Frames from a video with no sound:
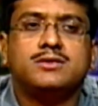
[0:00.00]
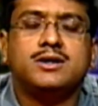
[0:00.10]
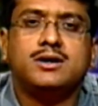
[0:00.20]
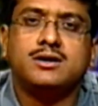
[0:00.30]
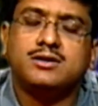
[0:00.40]

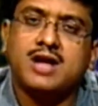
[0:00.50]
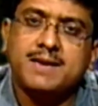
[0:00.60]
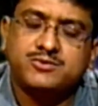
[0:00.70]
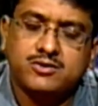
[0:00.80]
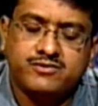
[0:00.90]
the
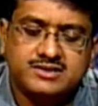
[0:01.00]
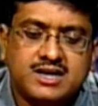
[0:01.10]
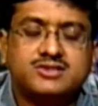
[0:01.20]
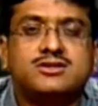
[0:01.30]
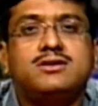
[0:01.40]
types of
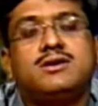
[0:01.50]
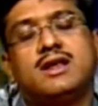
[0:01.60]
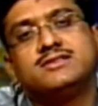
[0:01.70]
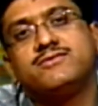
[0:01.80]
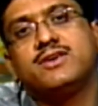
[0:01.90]
disaster,
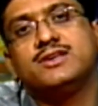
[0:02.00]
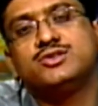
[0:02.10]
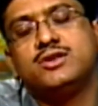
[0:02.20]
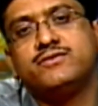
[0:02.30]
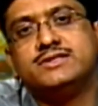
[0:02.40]

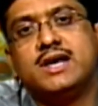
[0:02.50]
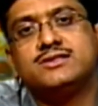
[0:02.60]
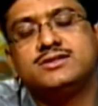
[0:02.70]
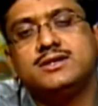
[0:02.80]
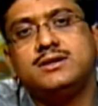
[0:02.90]
classification of
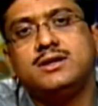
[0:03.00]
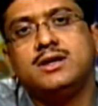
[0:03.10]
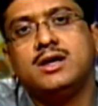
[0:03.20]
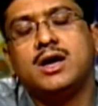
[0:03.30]
disaster,